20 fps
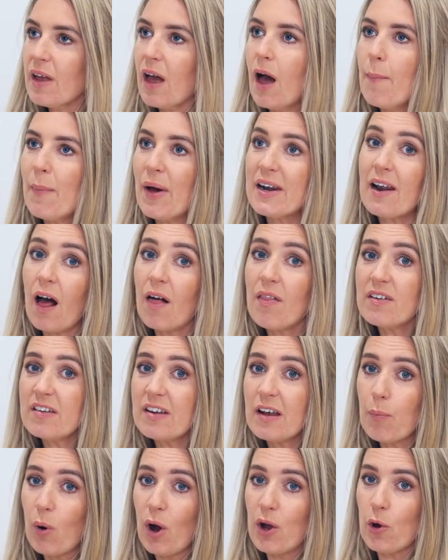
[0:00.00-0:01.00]
Another
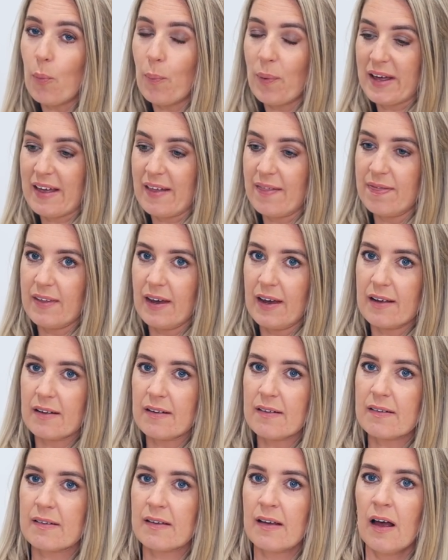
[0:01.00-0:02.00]
tip while you're picking
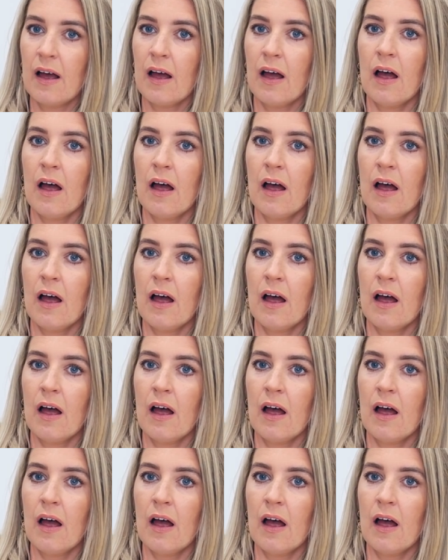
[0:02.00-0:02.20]
things,